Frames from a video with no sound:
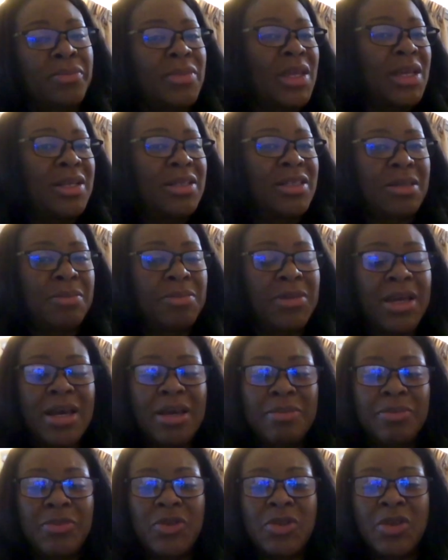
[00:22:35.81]
and
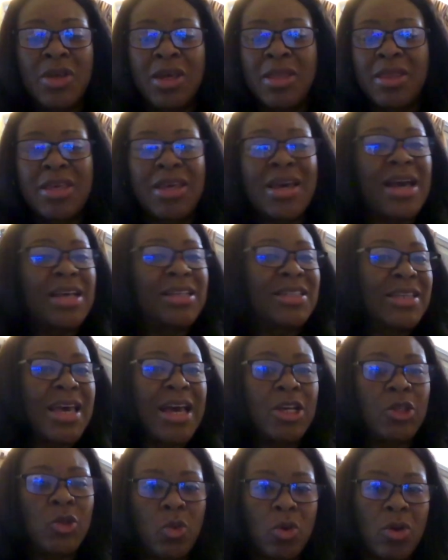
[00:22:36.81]
sometimes the
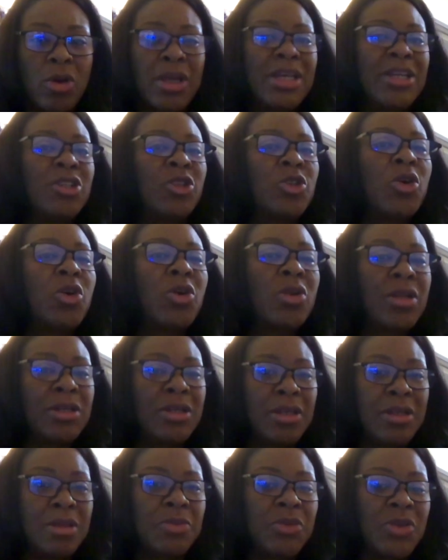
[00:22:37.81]
ISACs work internally
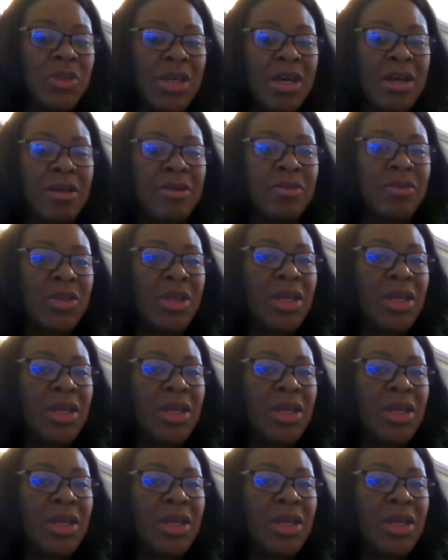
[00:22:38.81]
to themselves.